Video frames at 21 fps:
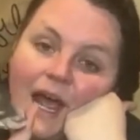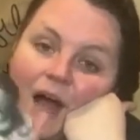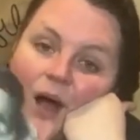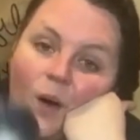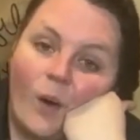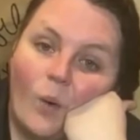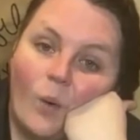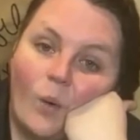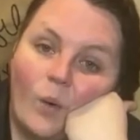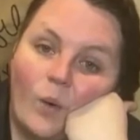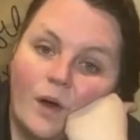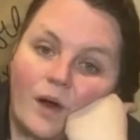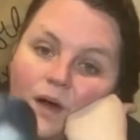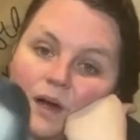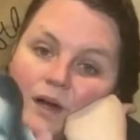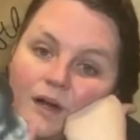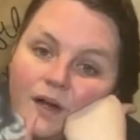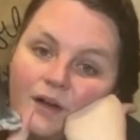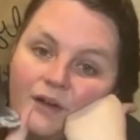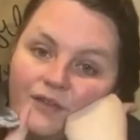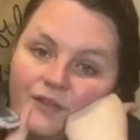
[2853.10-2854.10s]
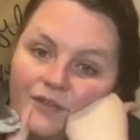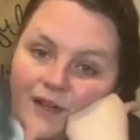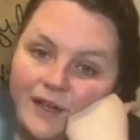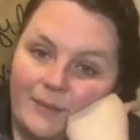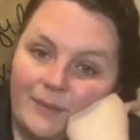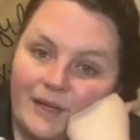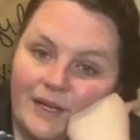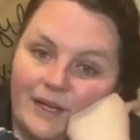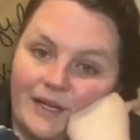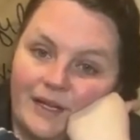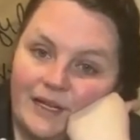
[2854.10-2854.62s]
Or go find
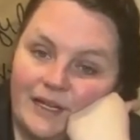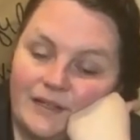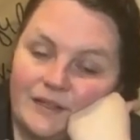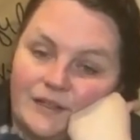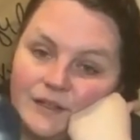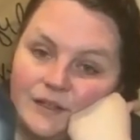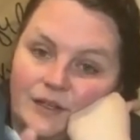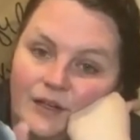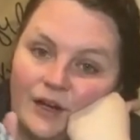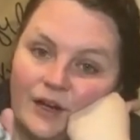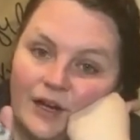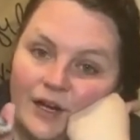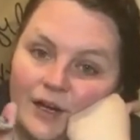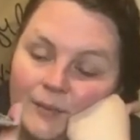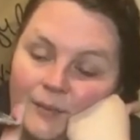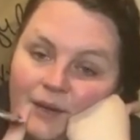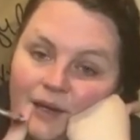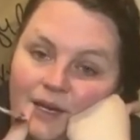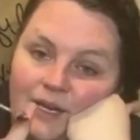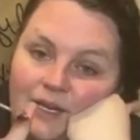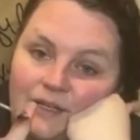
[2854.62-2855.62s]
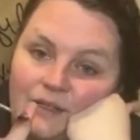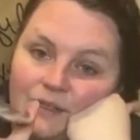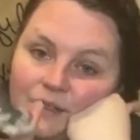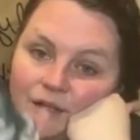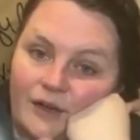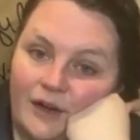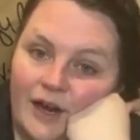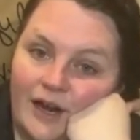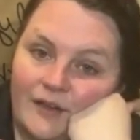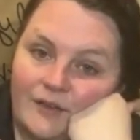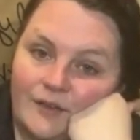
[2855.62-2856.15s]
me on Instagram, and it's
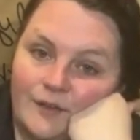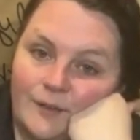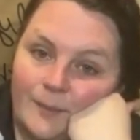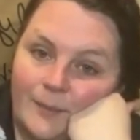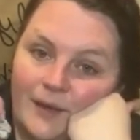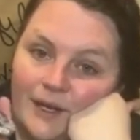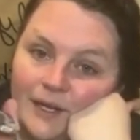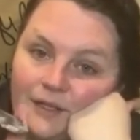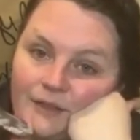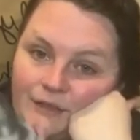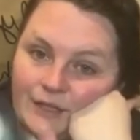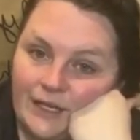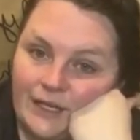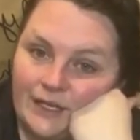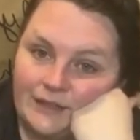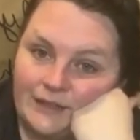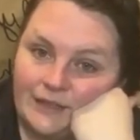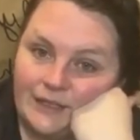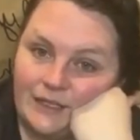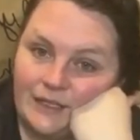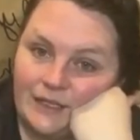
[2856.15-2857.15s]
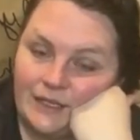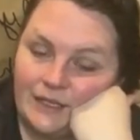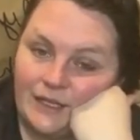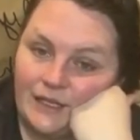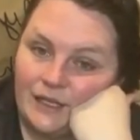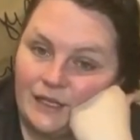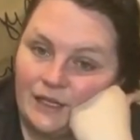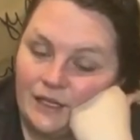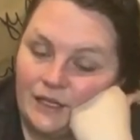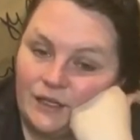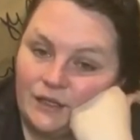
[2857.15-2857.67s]
Kraftsbyjazzy.
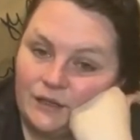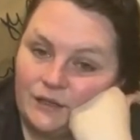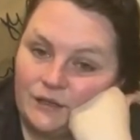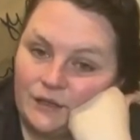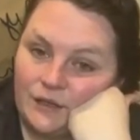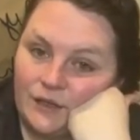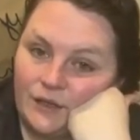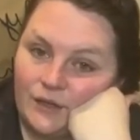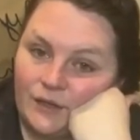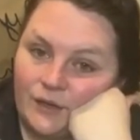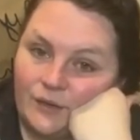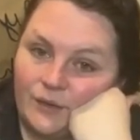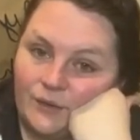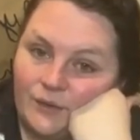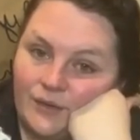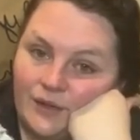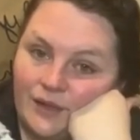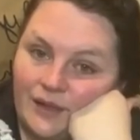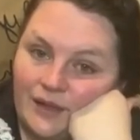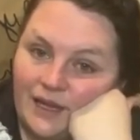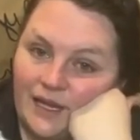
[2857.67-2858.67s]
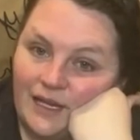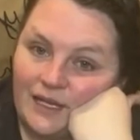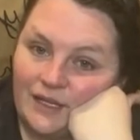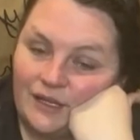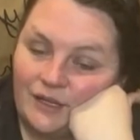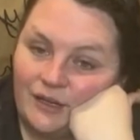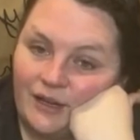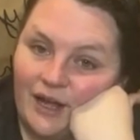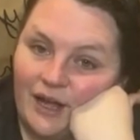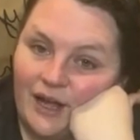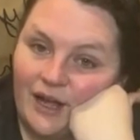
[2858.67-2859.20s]
So thank you
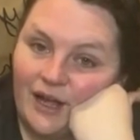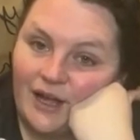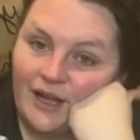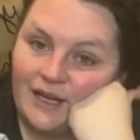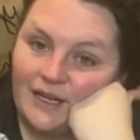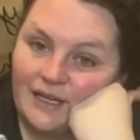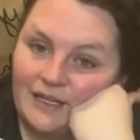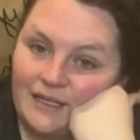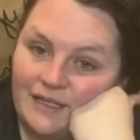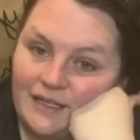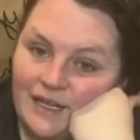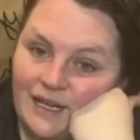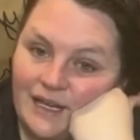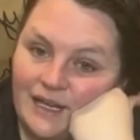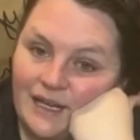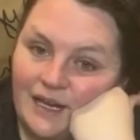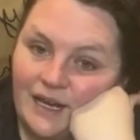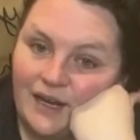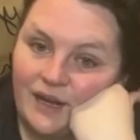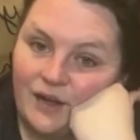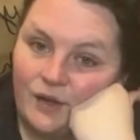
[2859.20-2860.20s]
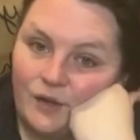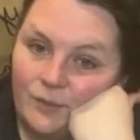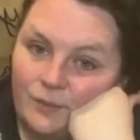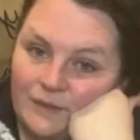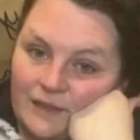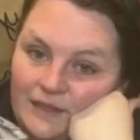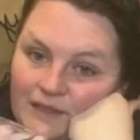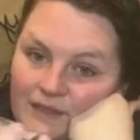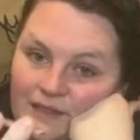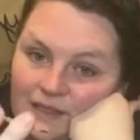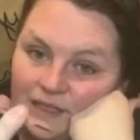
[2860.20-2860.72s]
guys, and I hope
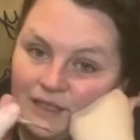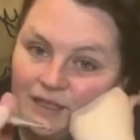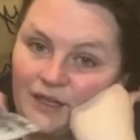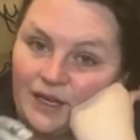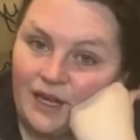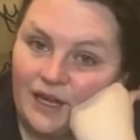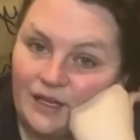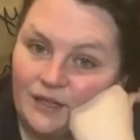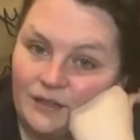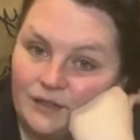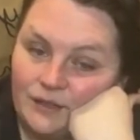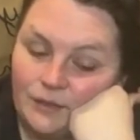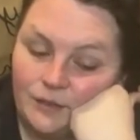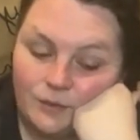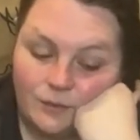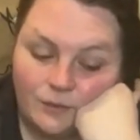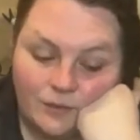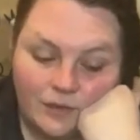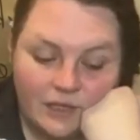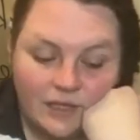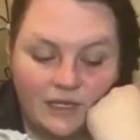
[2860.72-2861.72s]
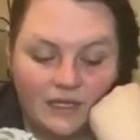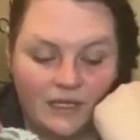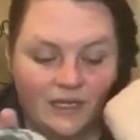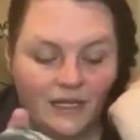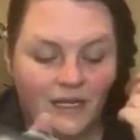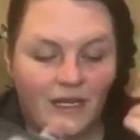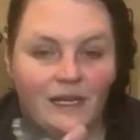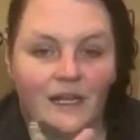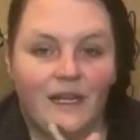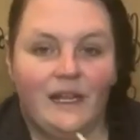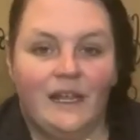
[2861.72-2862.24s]
to see you guys soon.
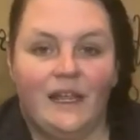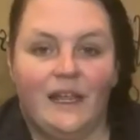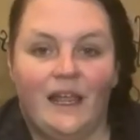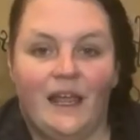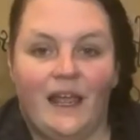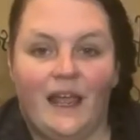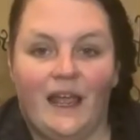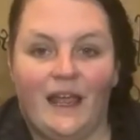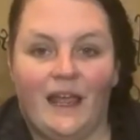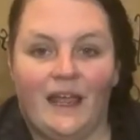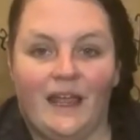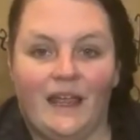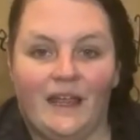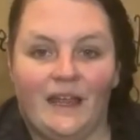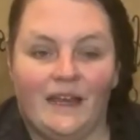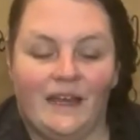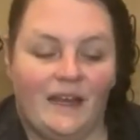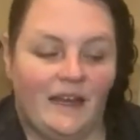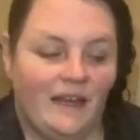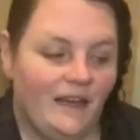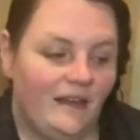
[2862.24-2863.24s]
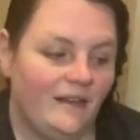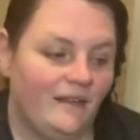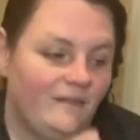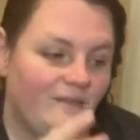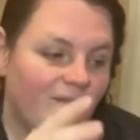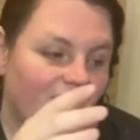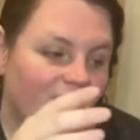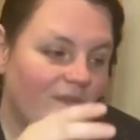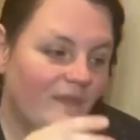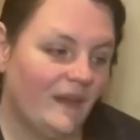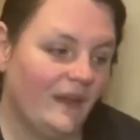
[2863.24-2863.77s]
And
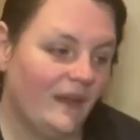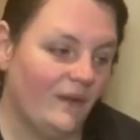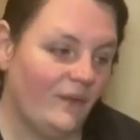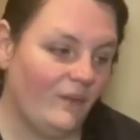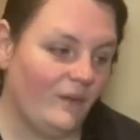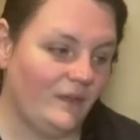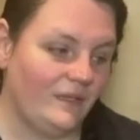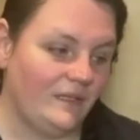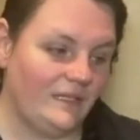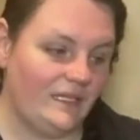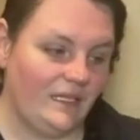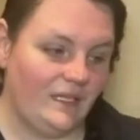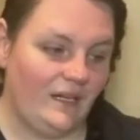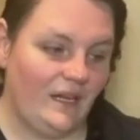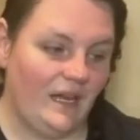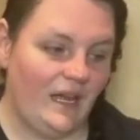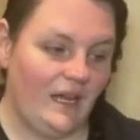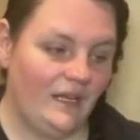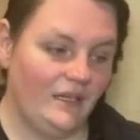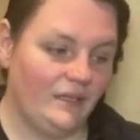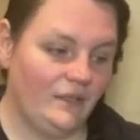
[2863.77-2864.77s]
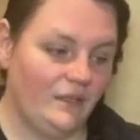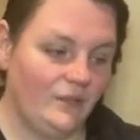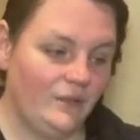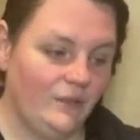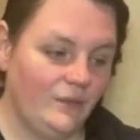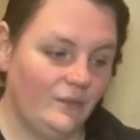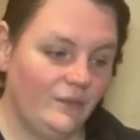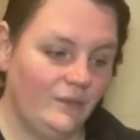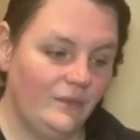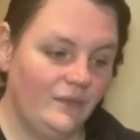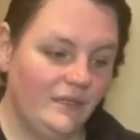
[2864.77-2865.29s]
we'll see you guys
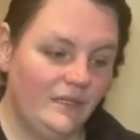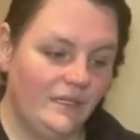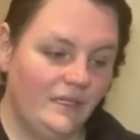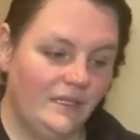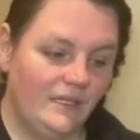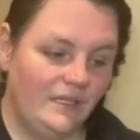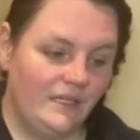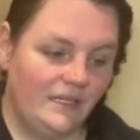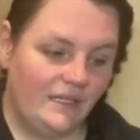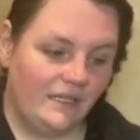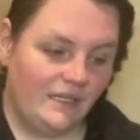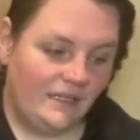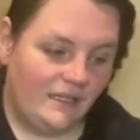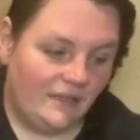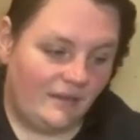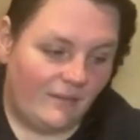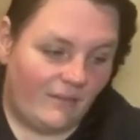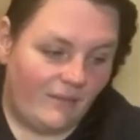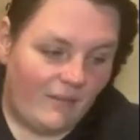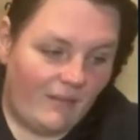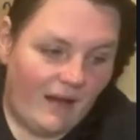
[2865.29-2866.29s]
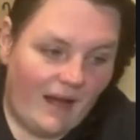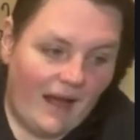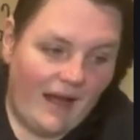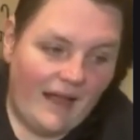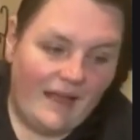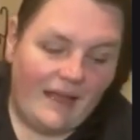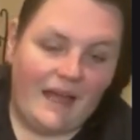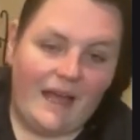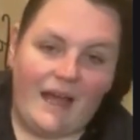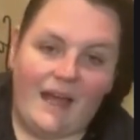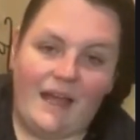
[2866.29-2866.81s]
soon. Bye,
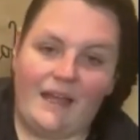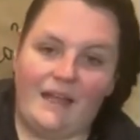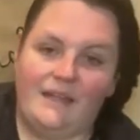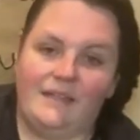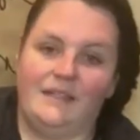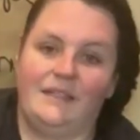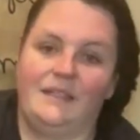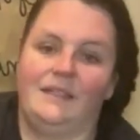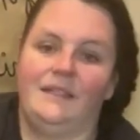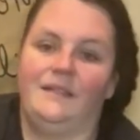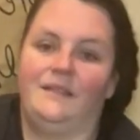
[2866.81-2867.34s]
guys.